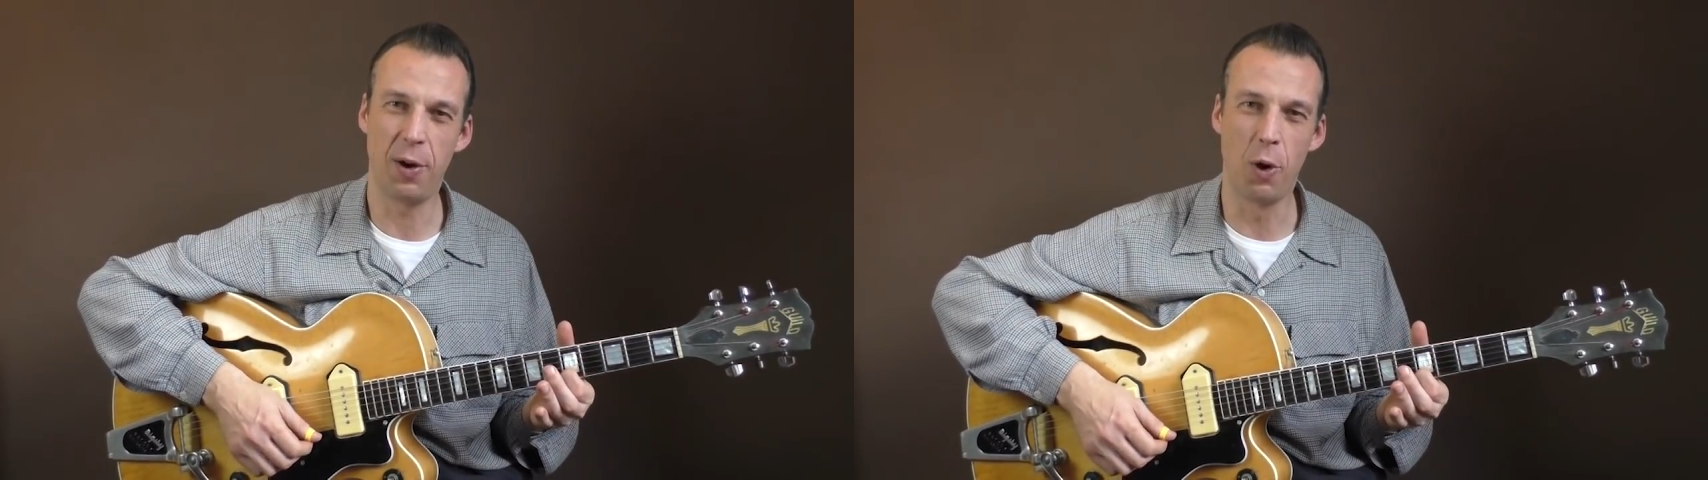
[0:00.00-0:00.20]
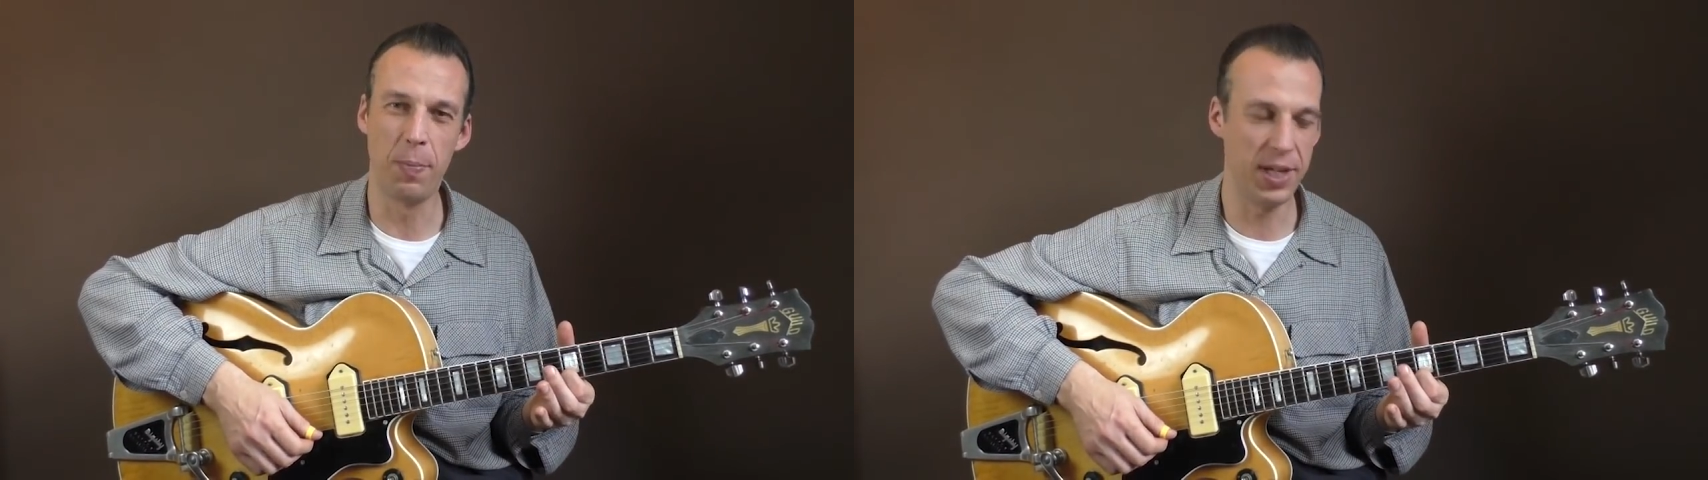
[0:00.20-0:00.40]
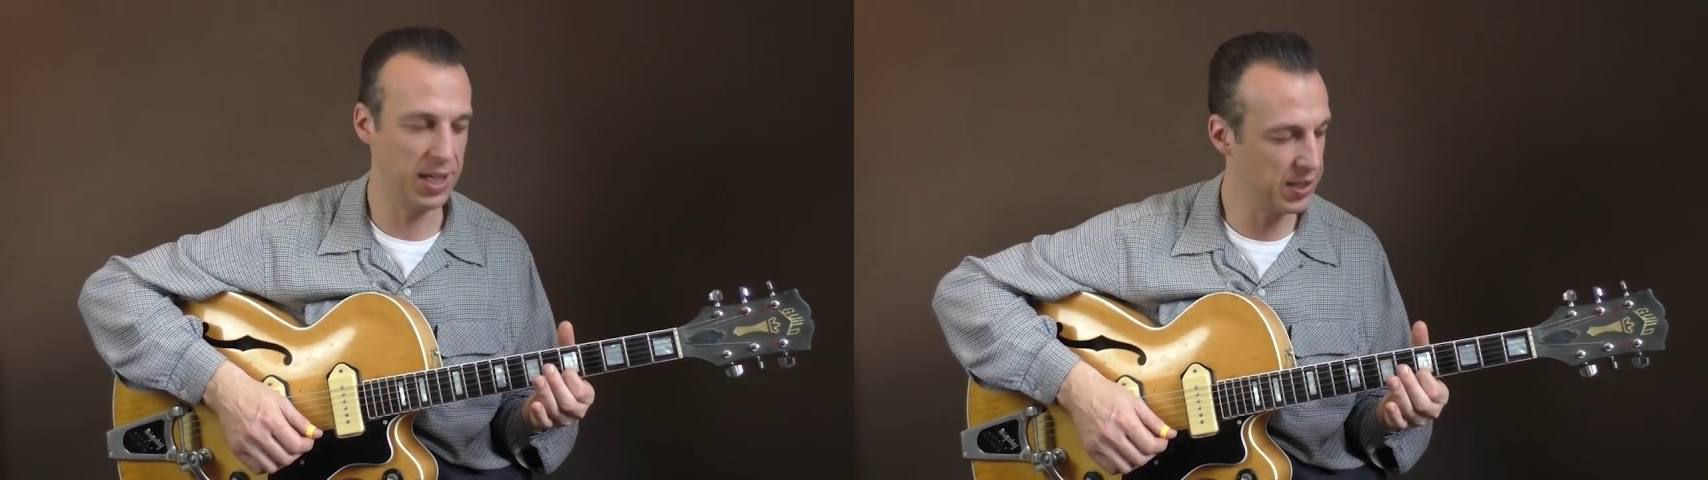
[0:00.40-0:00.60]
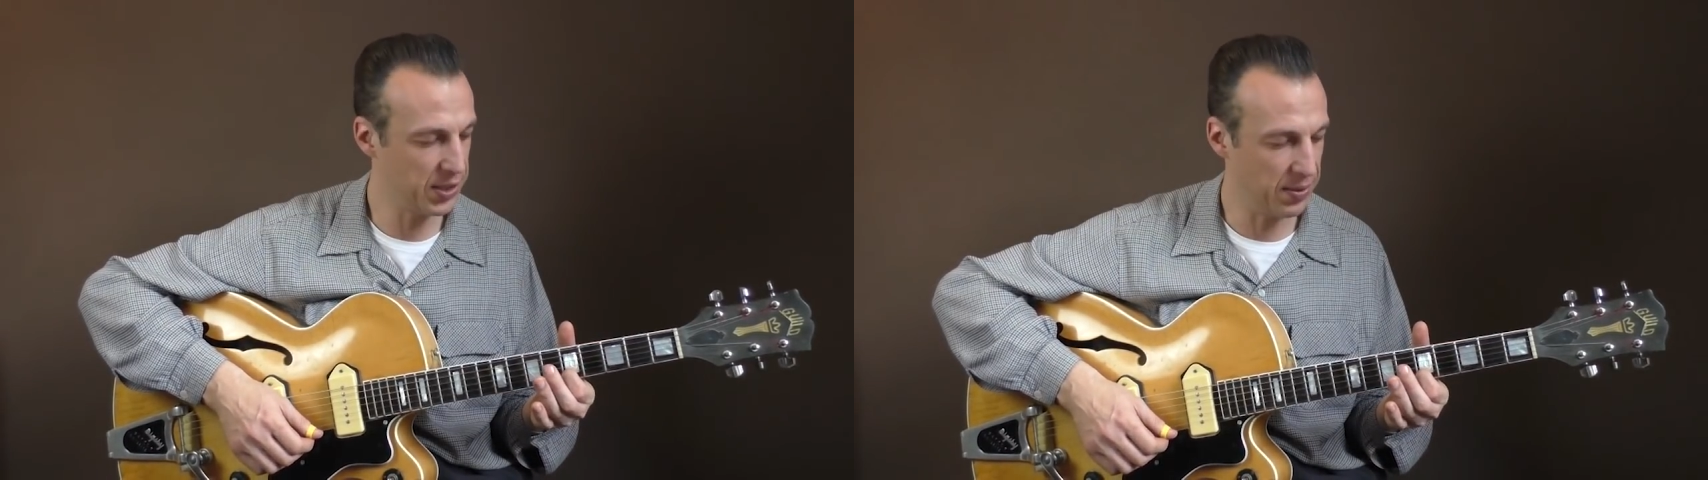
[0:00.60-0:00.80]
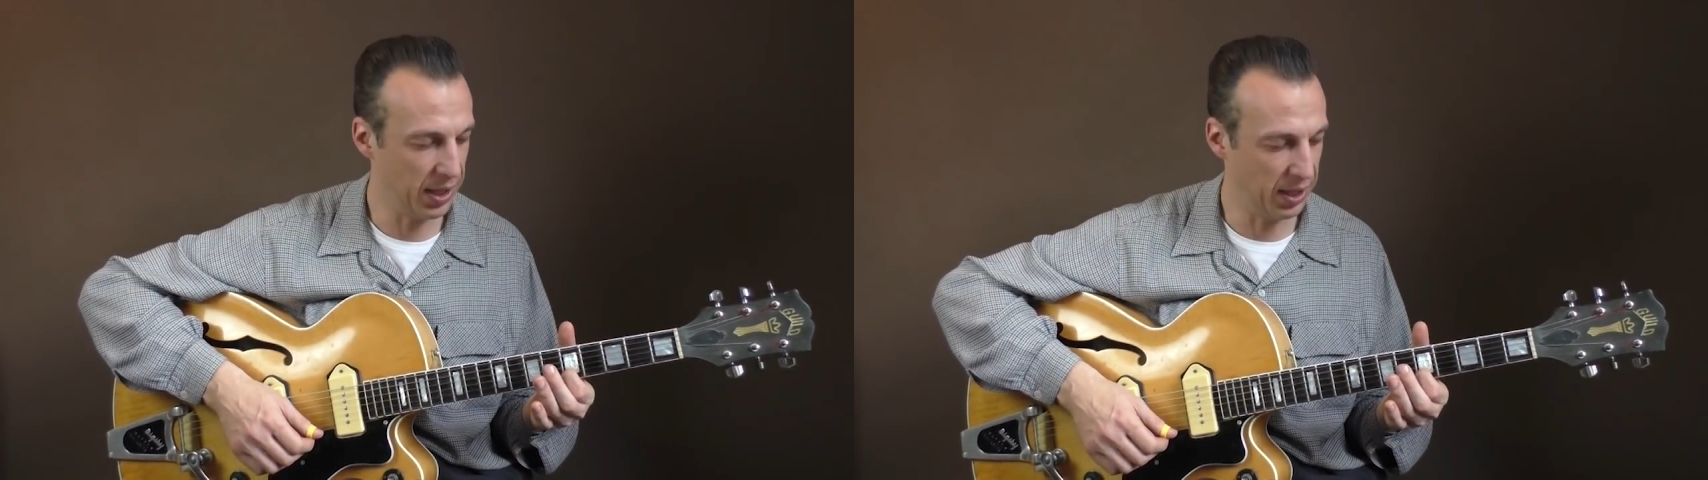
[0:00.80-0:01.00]
open E
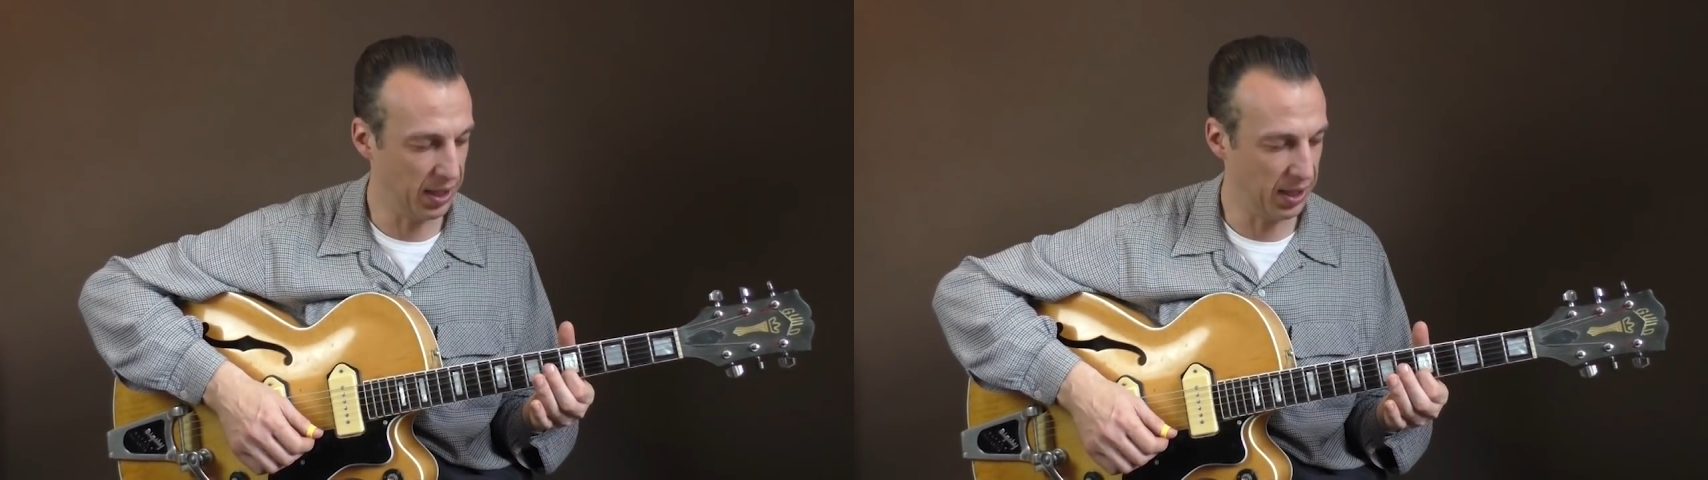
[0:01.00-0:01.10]
string